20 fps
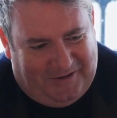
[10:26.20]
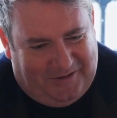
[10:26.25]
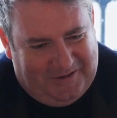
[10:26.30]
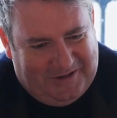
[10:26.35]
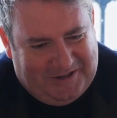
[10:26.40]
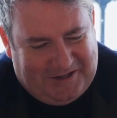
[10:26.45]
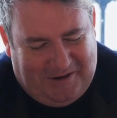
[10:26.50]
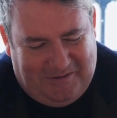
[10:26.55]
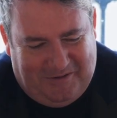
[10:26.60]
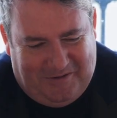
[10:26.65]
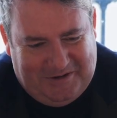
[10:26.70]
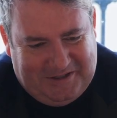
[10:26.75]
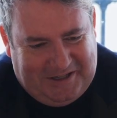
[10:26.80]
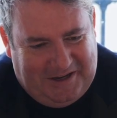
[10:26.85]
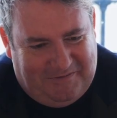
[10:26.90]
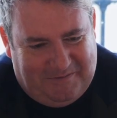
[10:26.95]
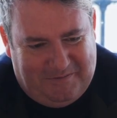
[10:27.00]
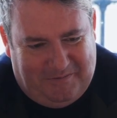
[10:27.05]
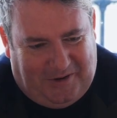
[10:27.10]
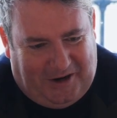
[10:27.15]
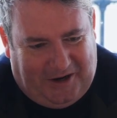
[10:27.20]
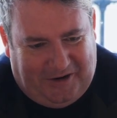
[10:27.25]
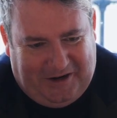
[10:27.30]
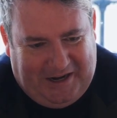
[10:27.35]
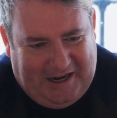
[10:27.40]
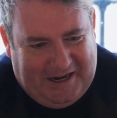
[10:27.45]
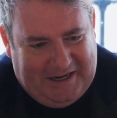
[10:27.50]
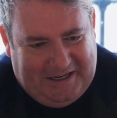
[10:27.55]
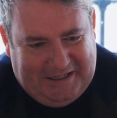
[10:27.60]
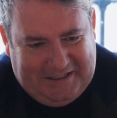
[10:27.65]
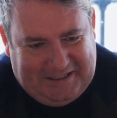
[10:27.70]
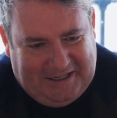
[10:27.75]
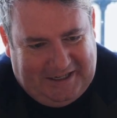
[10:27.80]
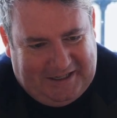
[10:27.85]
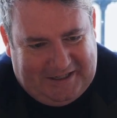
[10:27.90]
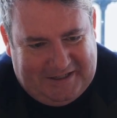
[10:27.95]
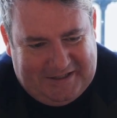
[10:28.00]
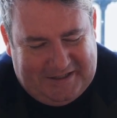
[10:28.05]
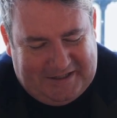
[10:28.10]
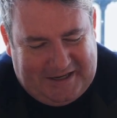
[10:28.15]
which I won't even bother getting into
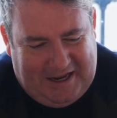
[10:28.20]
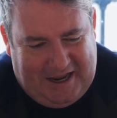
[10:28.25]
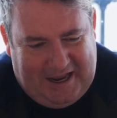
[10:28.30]
because,